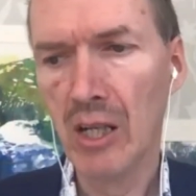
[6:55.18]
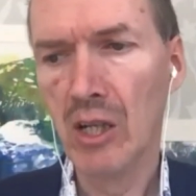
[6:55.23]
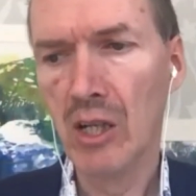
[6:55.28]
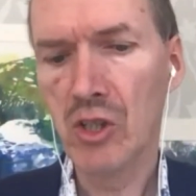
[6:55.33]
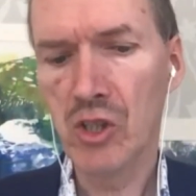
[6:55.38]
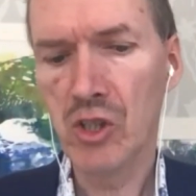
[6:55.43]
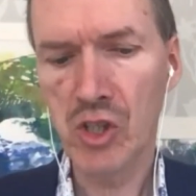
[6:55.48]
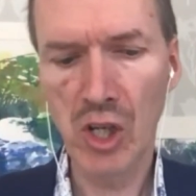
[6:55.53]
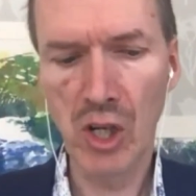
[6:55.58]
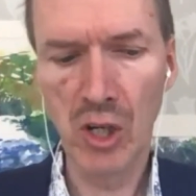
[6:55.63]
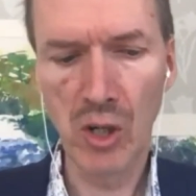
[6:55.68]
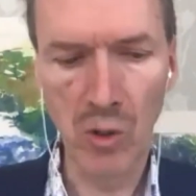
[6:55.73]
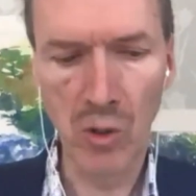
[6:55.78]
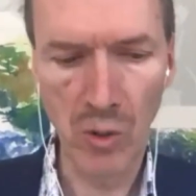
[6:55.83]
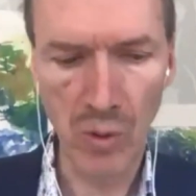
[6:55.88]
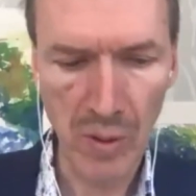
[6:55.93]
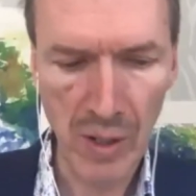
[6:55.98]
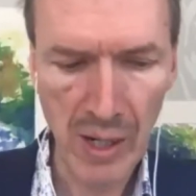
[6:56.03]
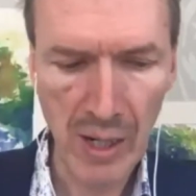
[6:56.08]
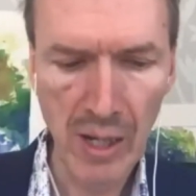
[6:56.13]

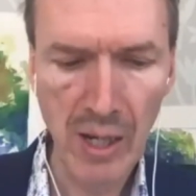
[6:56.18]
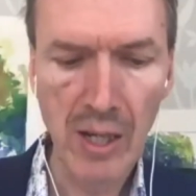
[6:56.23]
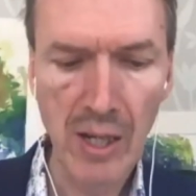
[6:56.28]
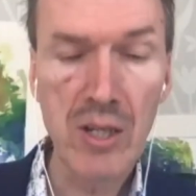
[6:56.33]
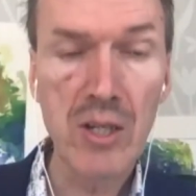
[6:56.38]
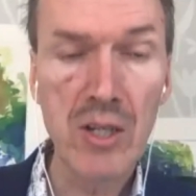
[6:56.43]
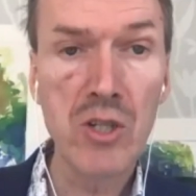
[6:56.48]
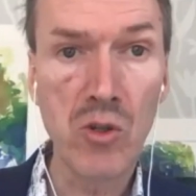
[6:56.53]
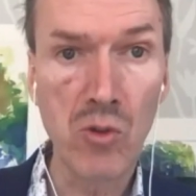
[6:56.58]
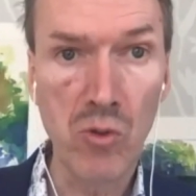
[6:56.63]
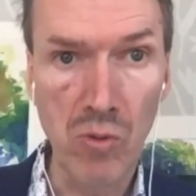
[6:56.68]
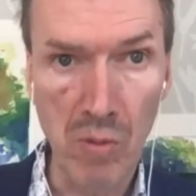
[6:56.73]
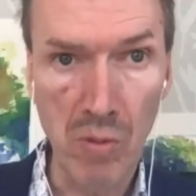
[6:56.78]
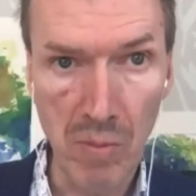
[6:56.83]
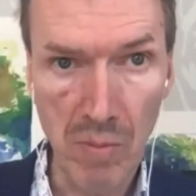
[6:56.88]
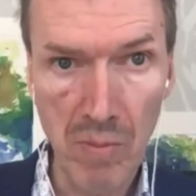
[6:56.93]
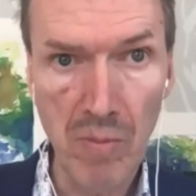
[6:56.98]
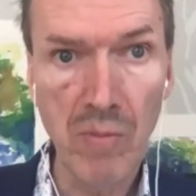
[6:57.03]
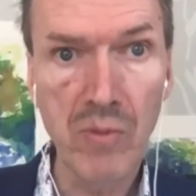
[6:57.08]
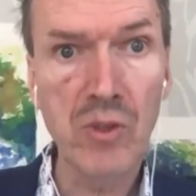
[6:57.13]
So you
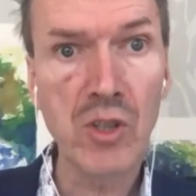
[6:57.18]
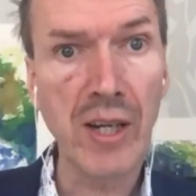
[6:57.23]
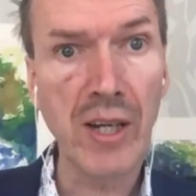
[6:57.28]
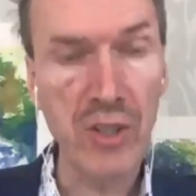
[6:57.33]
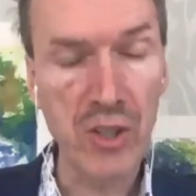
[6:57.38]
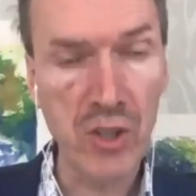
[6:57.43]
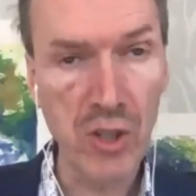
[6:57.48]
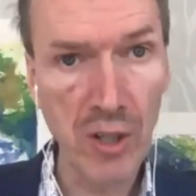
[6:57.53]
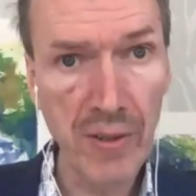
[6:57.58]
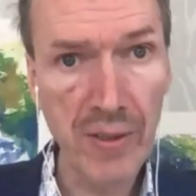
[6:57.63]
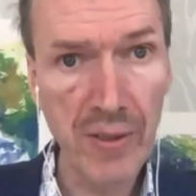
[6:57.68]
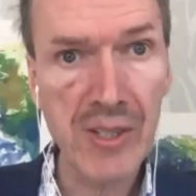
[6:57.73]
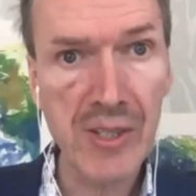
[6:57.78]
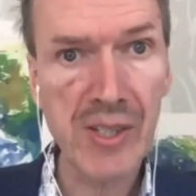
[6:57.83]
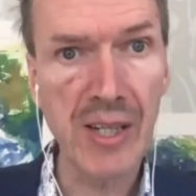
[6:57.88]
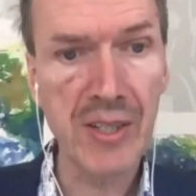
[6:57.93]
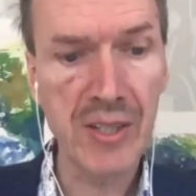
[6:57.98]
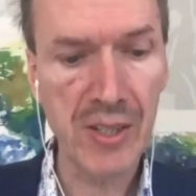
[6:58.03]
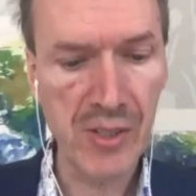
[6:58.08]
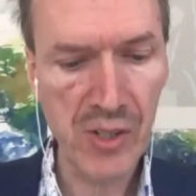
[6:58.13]
can turn this
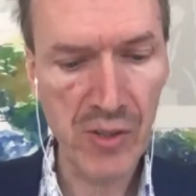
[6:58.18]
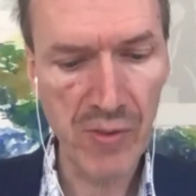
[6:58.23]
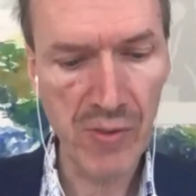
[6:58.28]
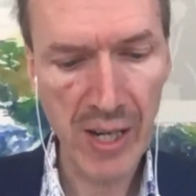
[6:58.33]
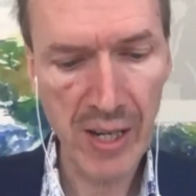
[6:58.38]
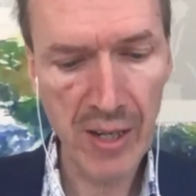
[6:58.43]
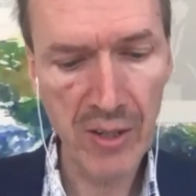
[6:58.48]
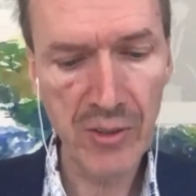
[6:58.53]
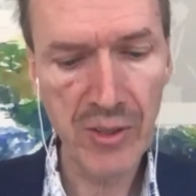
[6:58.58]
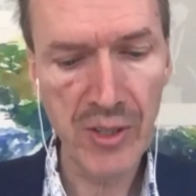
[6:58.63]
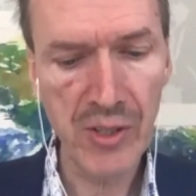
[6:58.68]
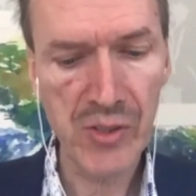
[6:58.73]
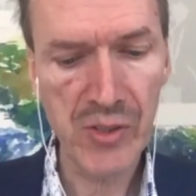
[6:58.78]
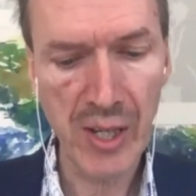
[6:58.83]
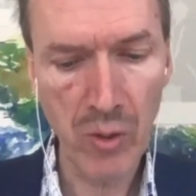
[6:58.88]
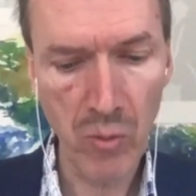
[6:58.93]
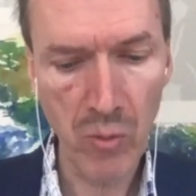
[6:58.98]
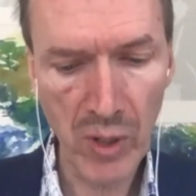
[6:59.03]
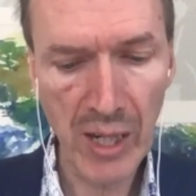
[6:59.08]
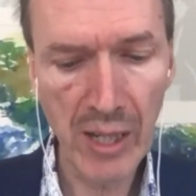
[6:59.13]
sentence around and say,
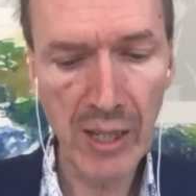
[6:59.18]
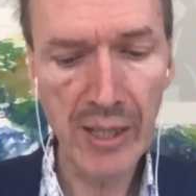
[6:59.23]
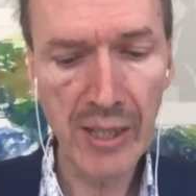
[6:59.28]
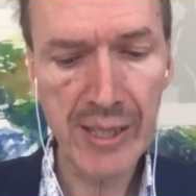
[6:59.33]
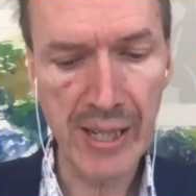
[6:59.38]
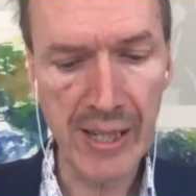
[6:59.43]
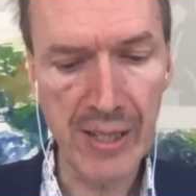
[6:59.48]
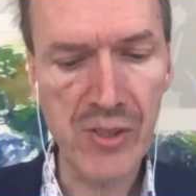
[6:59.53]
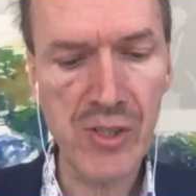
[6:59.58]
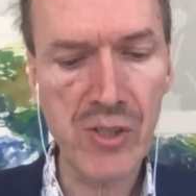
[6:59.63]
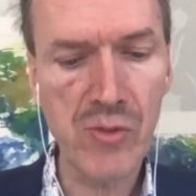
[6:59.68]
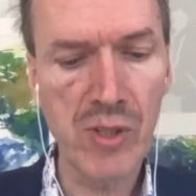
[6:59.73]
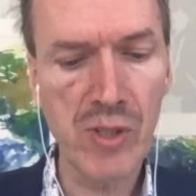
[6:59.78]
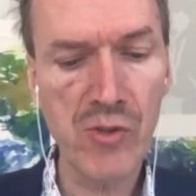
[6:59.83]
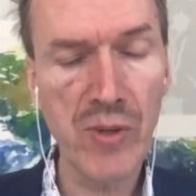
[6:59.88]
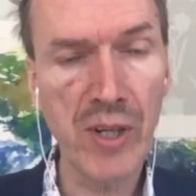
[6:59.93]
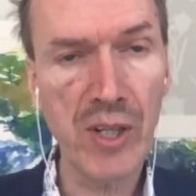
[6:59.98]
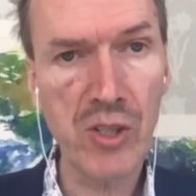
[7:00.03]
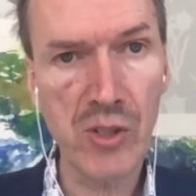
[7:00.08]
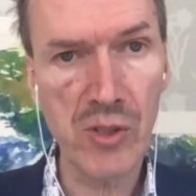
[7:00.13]
well, yes,
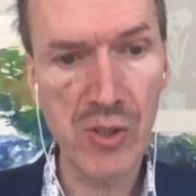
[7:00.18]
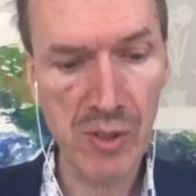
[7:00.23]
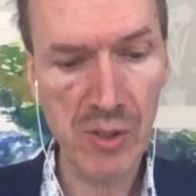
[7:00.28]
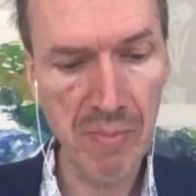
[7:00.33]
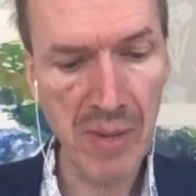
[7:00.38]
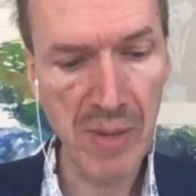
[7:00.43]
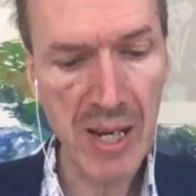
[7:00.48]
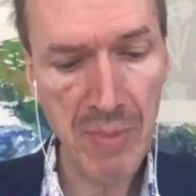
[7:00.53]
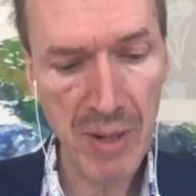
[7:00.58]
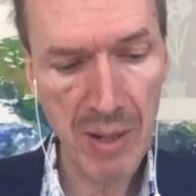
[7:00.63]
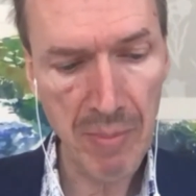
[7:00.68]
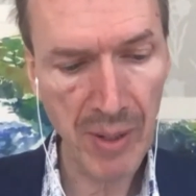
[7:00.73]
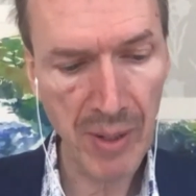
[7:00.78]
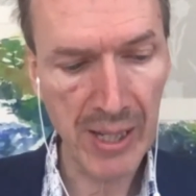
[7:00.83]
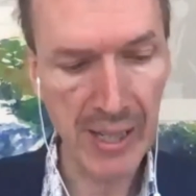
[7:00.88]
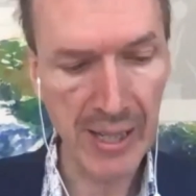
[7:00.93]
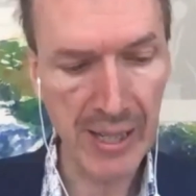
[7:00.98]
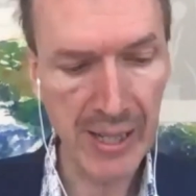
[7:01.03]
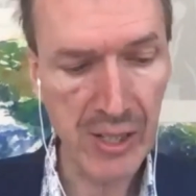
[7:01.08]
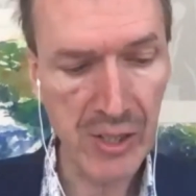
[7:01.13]
restrictions may be
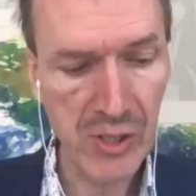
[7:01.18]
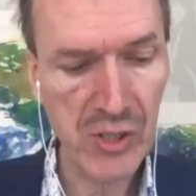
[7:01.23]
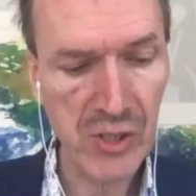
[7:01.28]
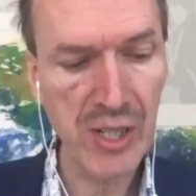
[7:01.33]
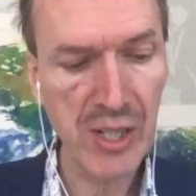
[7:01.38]
placed